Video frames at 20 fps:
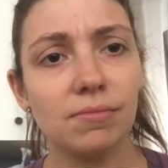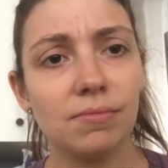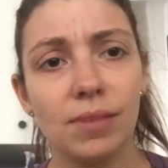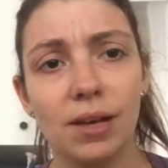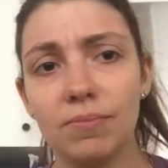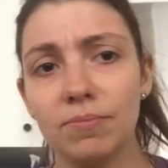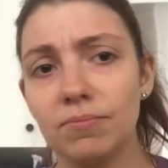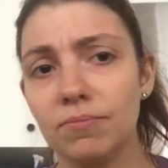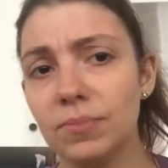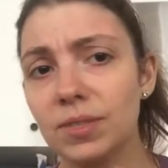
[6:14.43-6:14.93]

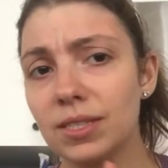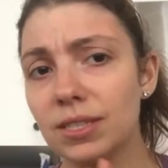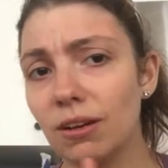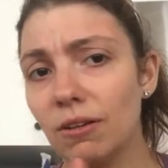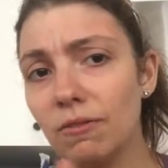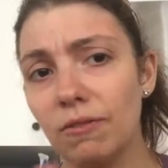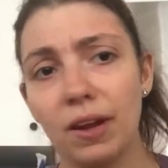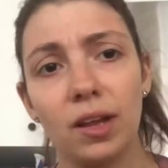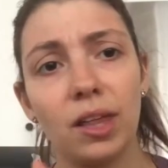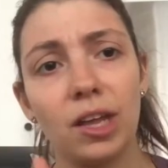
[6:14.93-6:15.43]
I'm still
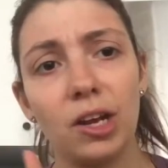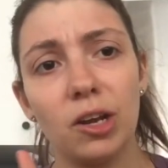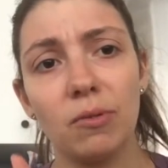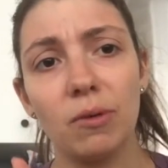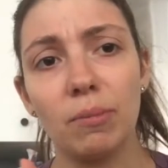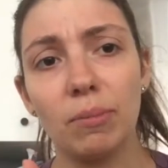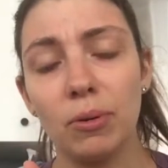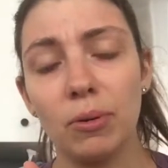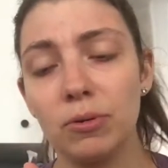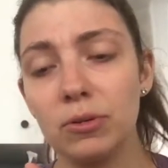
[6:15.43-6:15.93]
fairly new
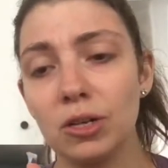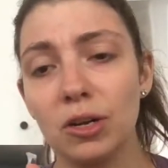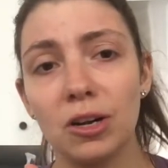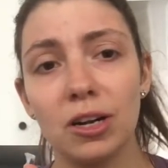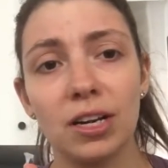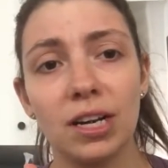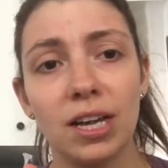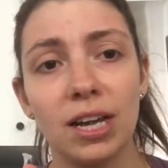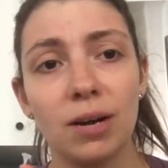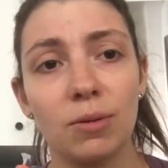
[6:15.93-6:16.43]
at posting
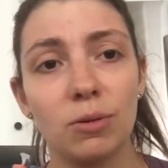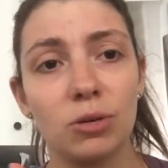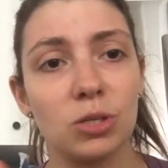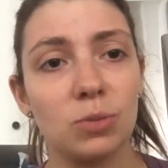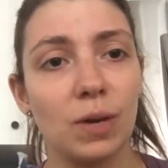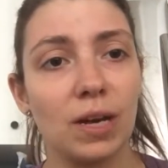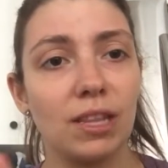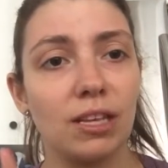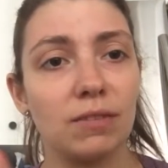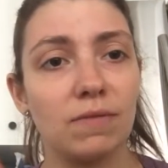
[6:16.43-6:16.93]
on here, which is
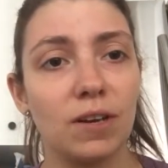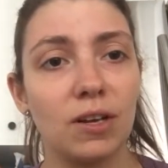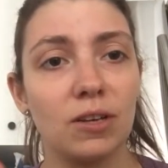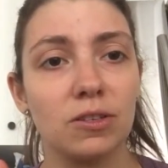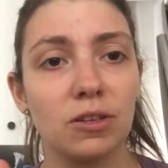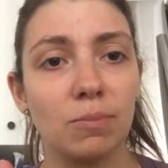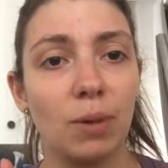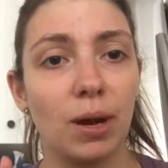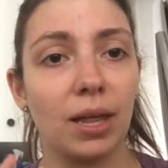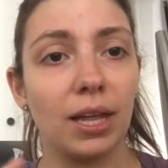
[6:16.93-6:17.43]
why these videos
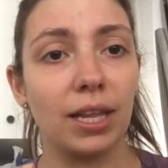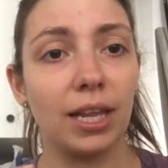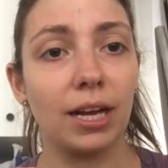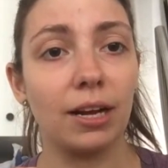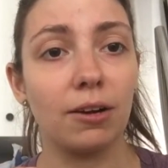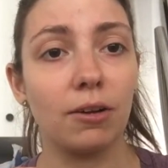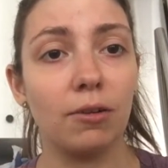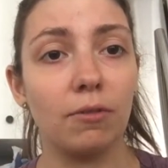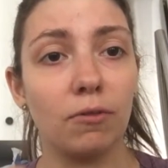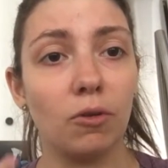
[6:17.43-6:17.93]
are probably like
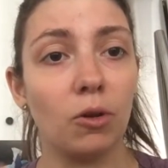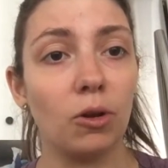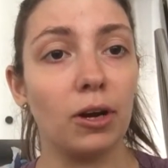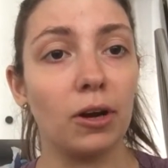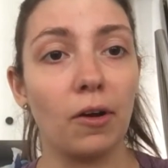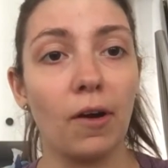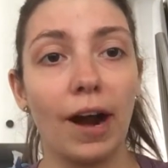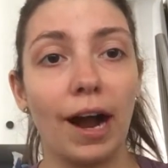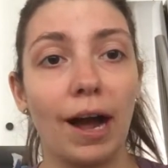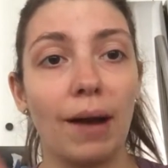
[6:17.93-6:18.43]
full on
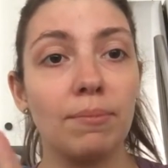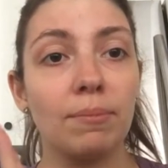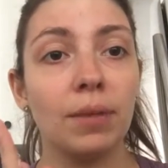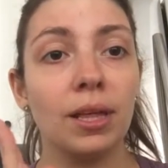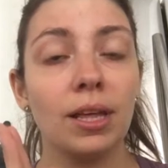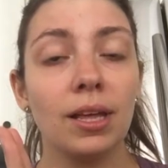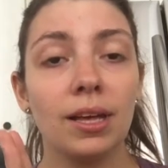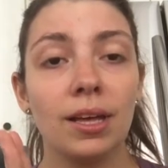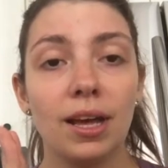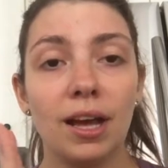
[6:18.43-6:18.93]
crap.
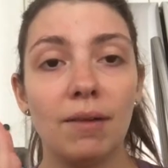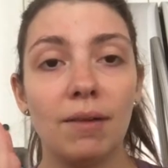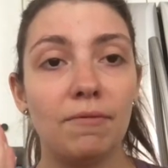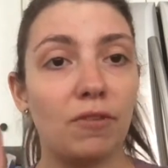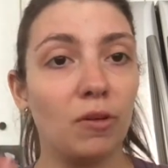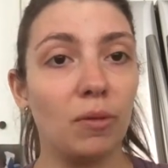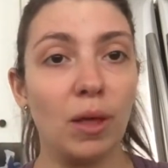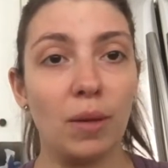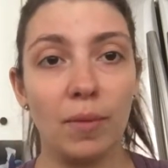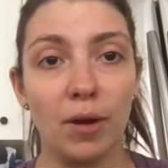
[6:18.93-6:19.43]
I'm
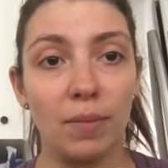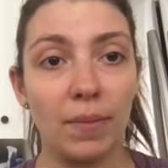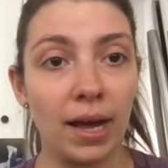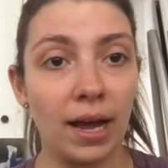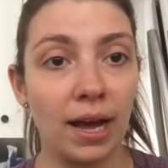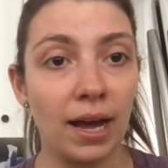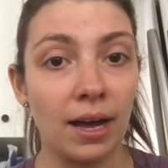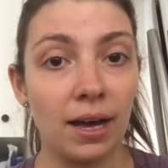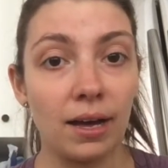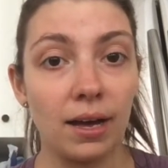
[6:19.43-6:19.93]
filming them on
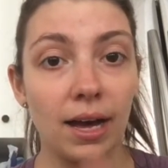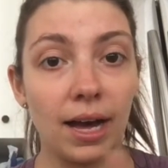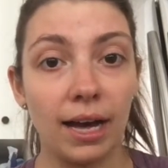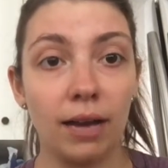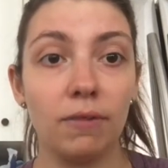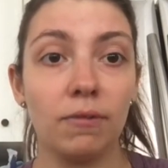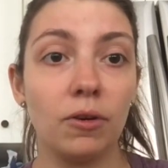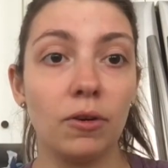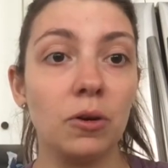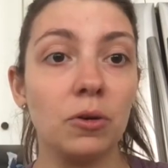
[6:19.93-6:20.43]
my
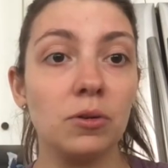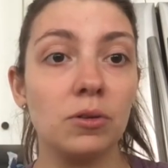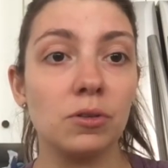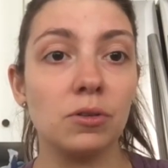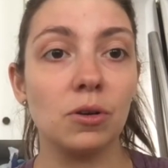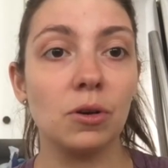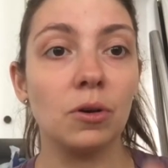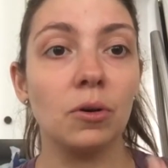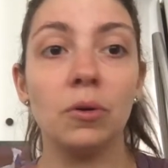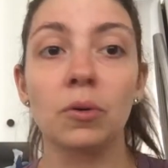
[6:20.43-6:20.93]
iPhone,
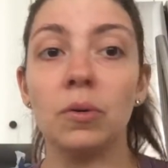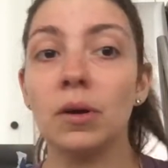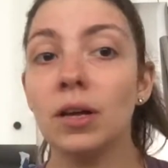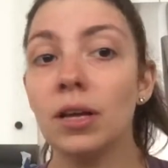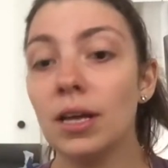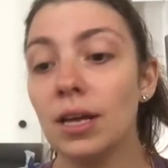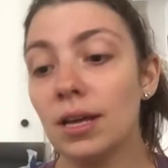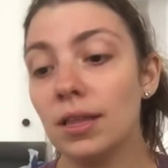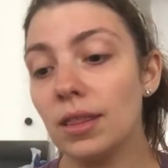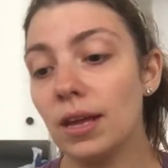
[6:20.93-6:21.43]
so
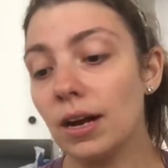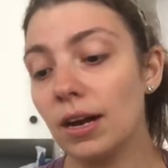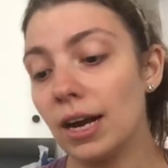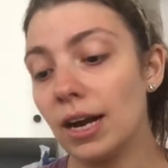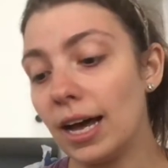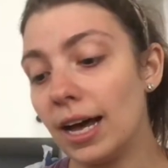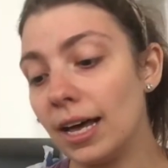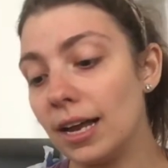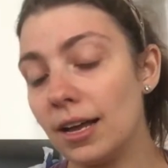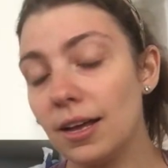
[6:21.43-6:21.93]
they're
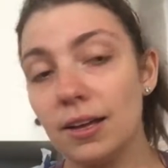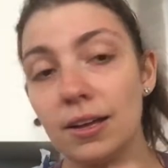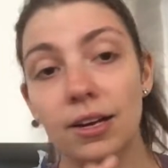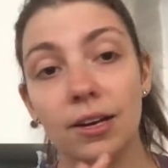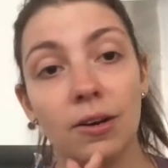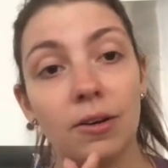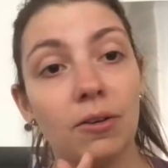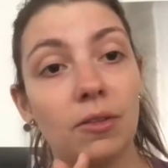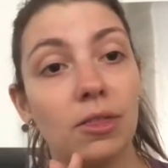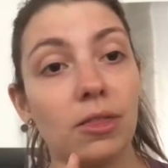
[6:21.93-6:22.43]
not,
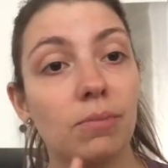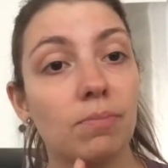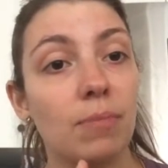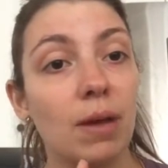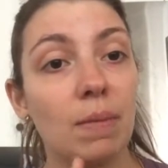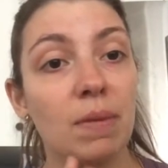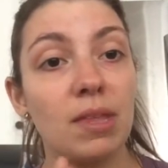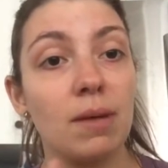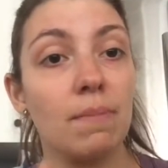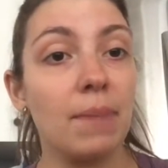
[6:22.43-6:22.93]

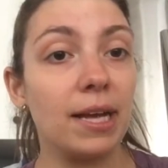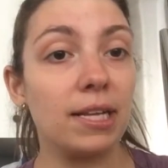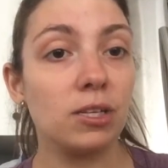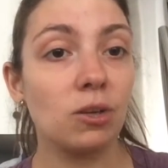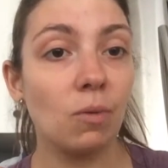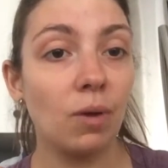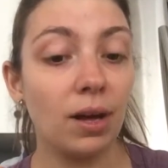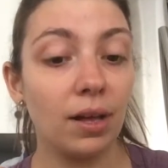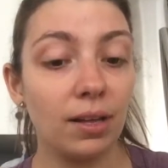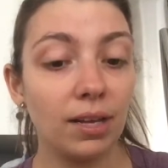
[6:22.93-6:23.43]
maybe the best
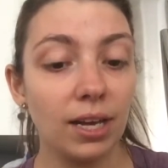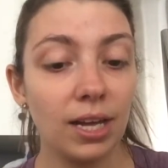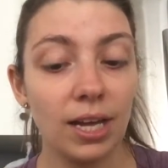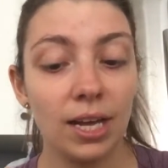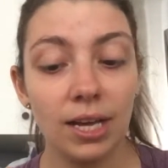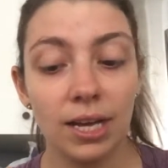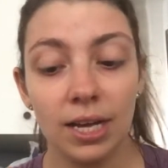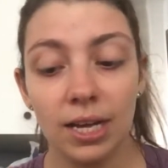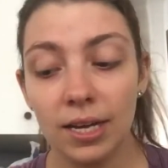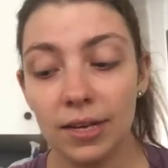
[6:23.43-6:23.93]
quality.
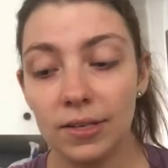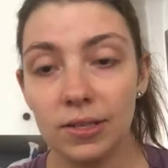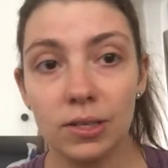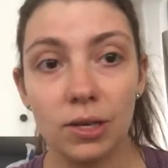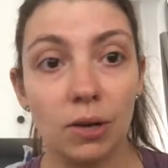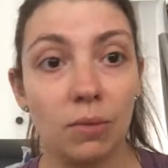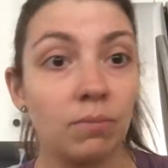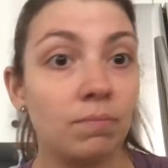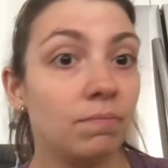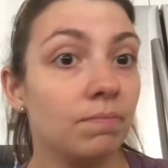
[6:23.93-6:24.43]

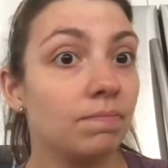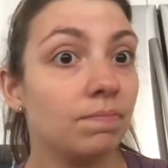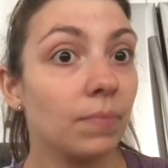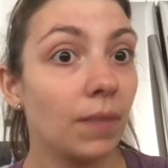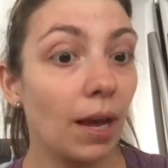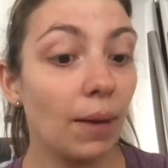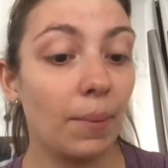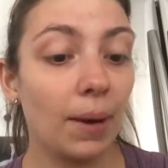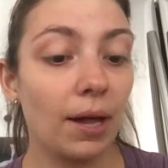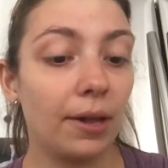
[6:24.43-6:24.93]
So
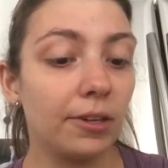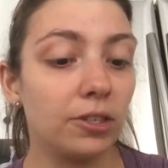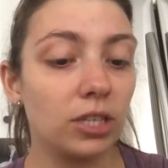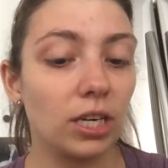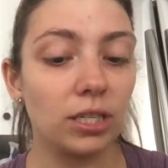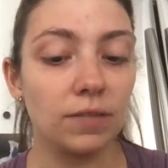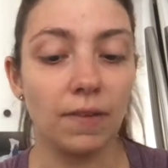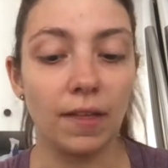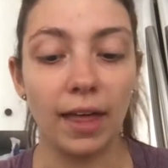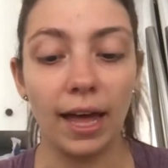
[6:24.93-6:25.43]
I
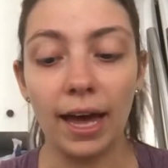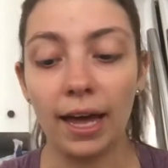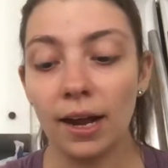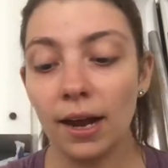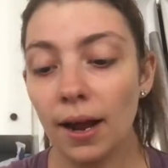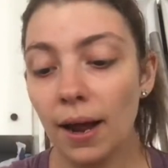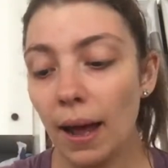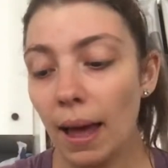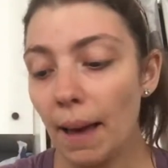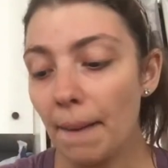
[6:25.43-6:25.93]
apologize for that.
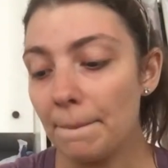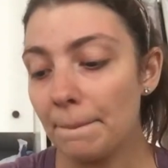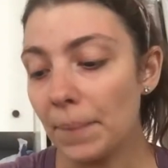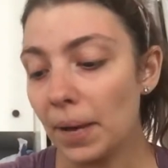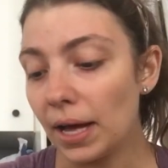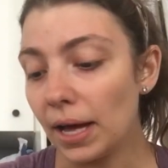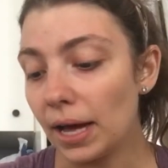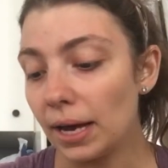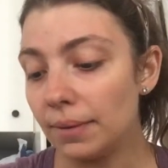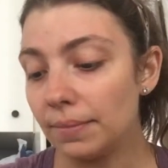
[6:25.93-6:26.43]

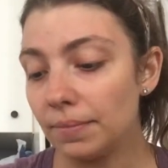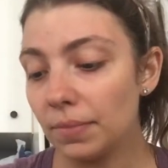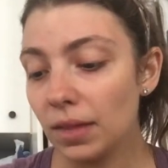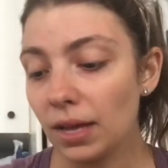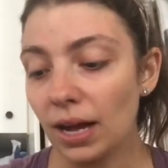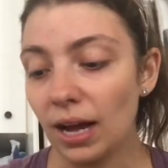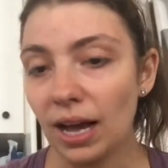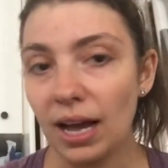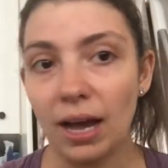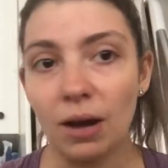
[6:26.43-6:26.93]
But
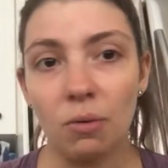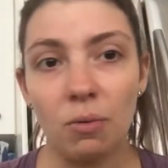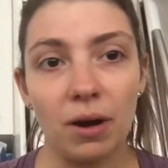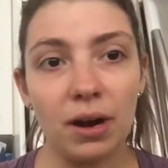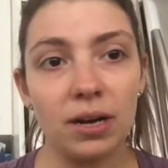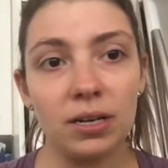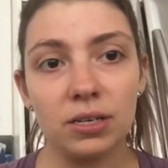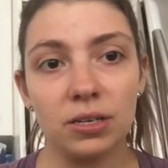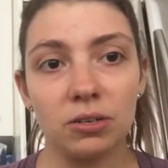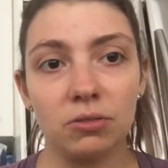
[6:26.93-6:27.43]
I
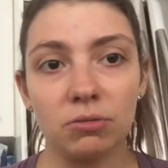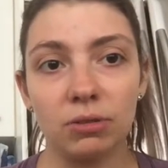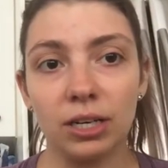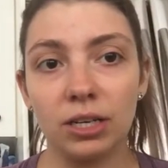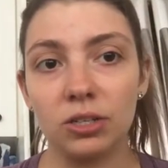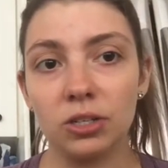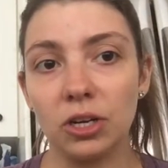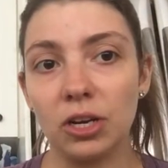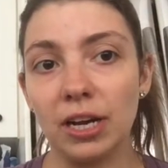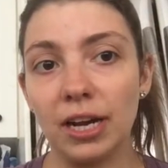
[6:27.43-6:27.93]
wanted to like
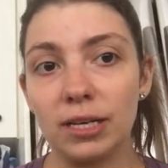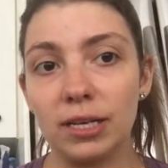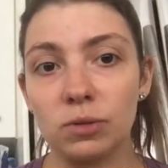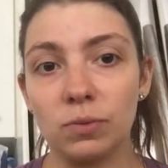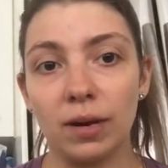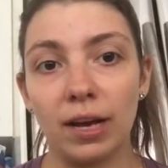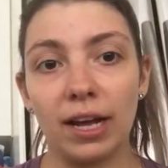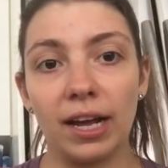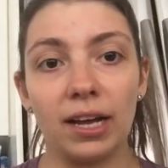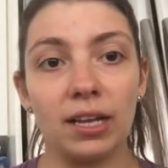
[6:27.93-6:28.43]
show you guys
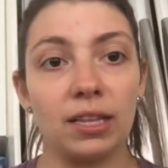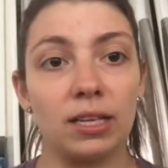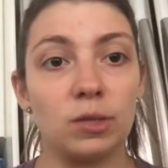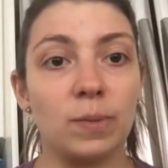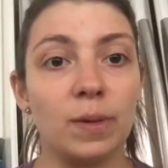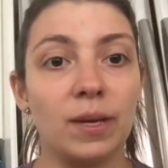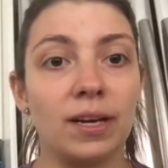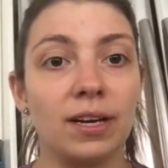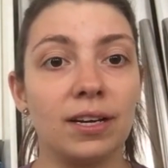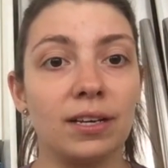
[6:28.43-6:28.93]
what I get in these
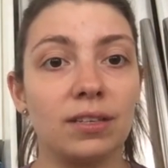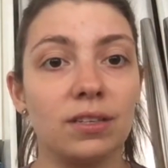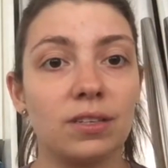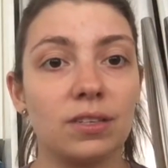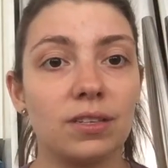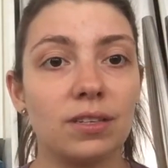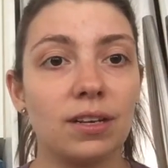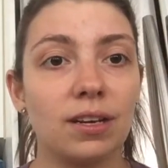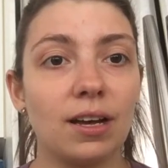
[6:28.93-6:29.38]
because